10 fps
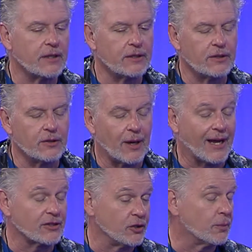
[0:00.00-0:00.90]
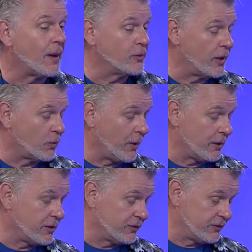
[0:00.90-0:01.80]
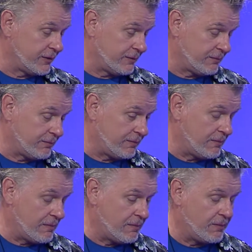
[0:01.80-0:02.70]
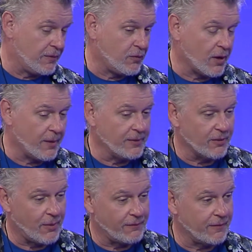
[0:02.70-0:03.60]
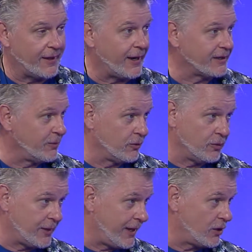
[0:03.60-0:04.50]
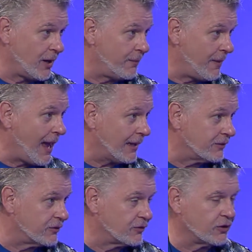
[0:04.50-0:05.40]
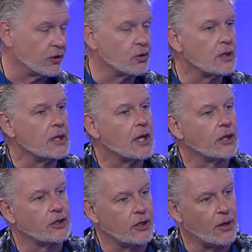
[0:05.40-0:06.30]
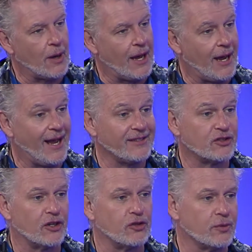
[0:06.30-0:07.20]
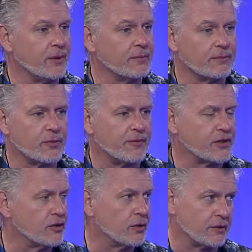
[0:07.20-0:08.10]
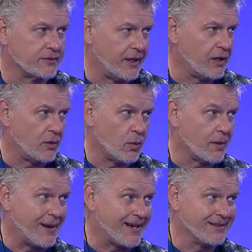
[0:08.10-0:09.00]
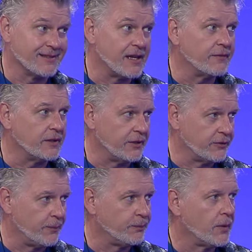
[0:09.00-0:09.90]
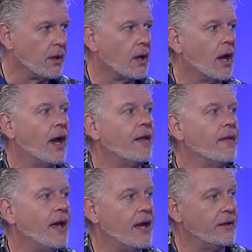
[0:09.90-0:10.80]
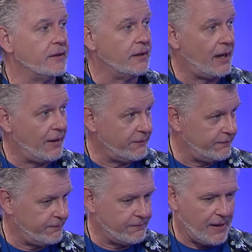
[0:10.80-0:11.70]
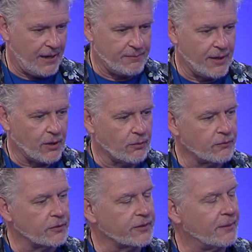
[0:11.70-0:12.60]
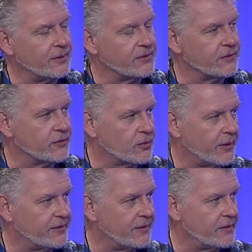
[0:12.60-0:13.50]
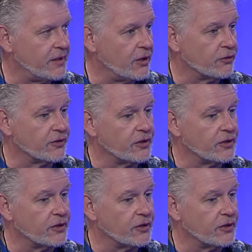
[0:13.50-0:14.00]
You're probably not aware, because before coming to the Web of Light Expo, you and I had not met. So, you know, I started doing professional psychic work back in the 70s, and then have had my own full-time business for 27 years.